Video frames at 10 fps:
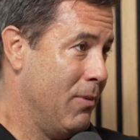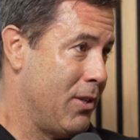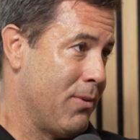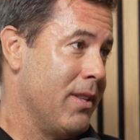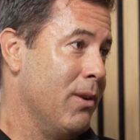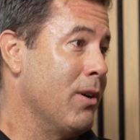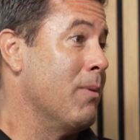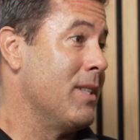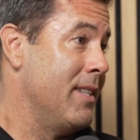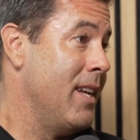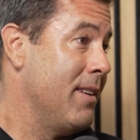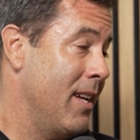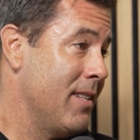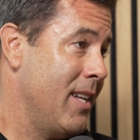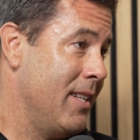which is one of the only ones in
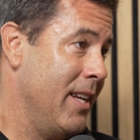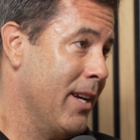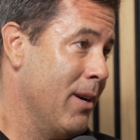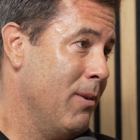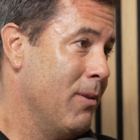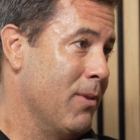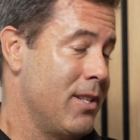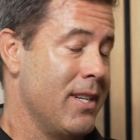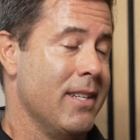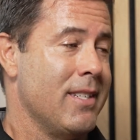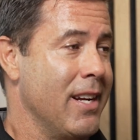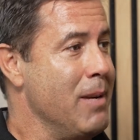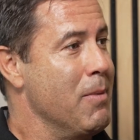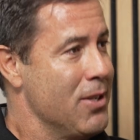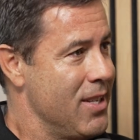downtown San Diego, which stays
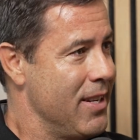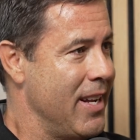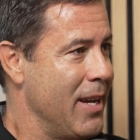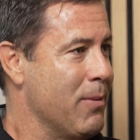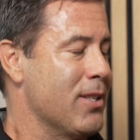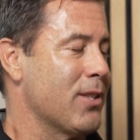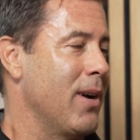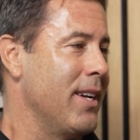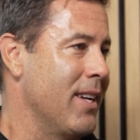sunny most of the day, which is quite